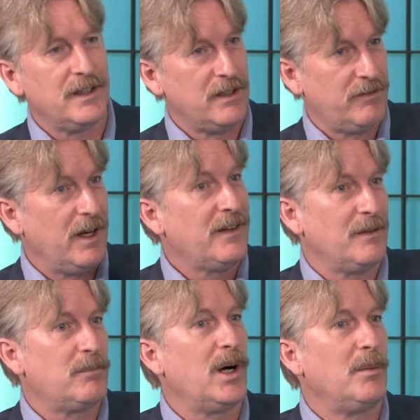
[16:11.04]
the
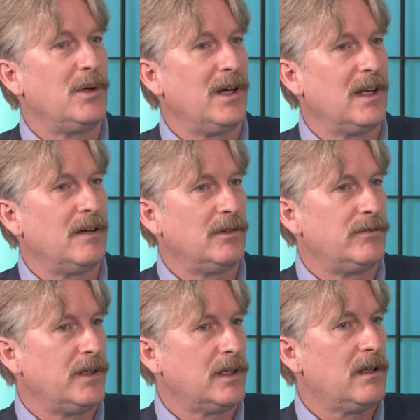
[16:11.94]
appropriate level
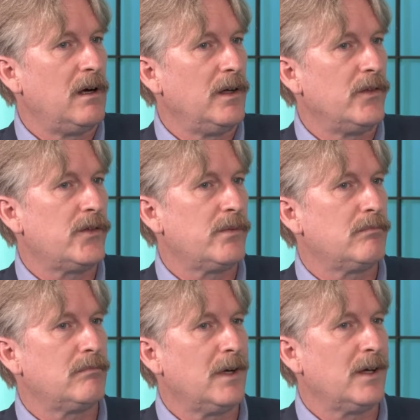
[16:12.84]
for the client's
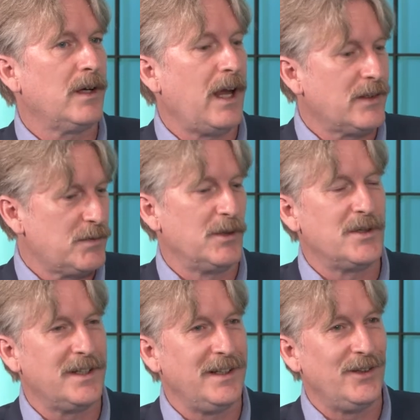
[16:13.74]

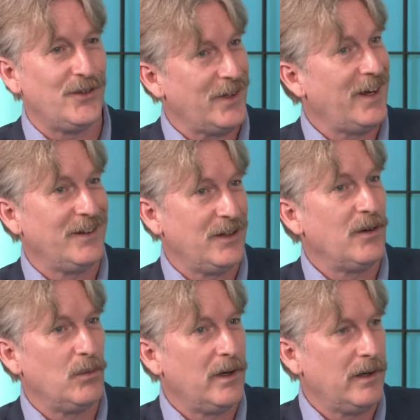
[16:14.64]
expertise
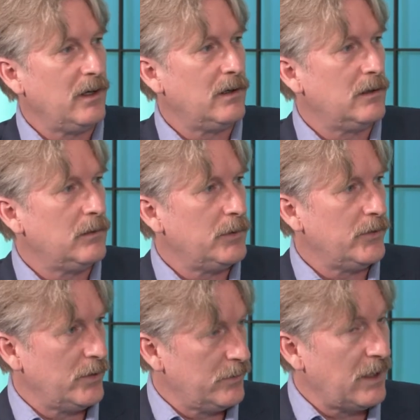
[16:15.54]
and where they are.
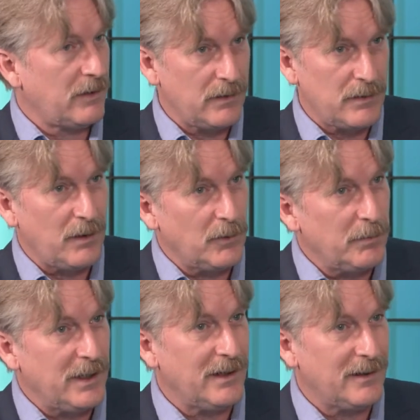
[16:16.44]
That
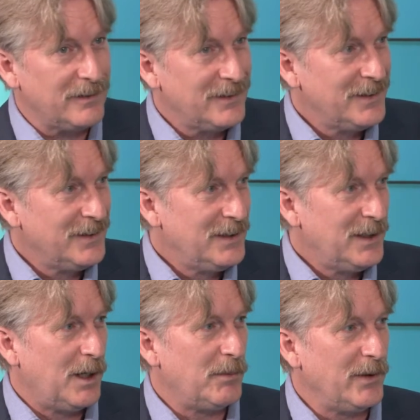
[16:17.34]
would be our
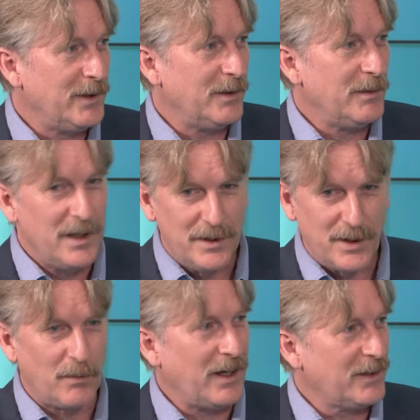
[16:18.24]
point. You know,
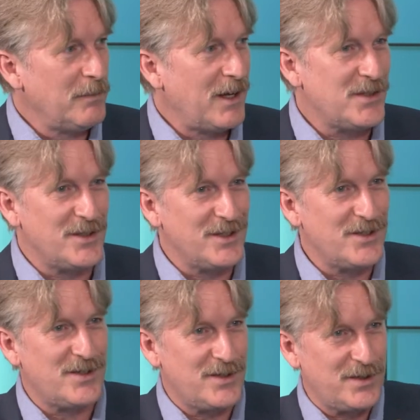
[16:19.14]
direct the
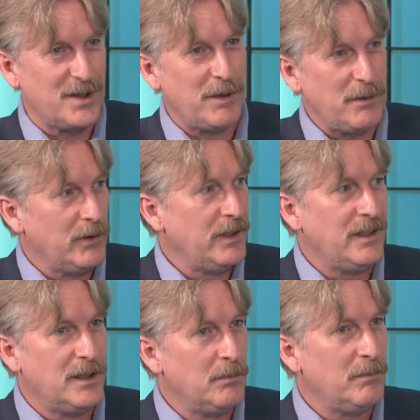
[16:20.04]
messages to the people who
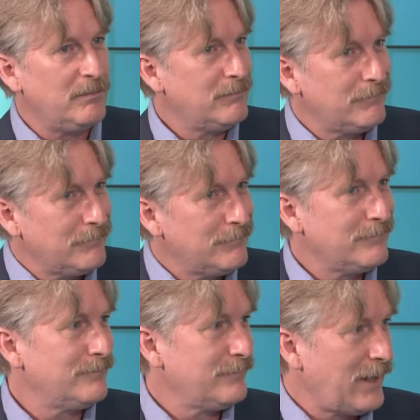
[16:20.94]
need them
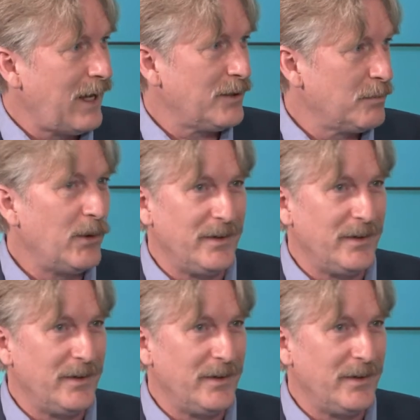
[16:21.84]
at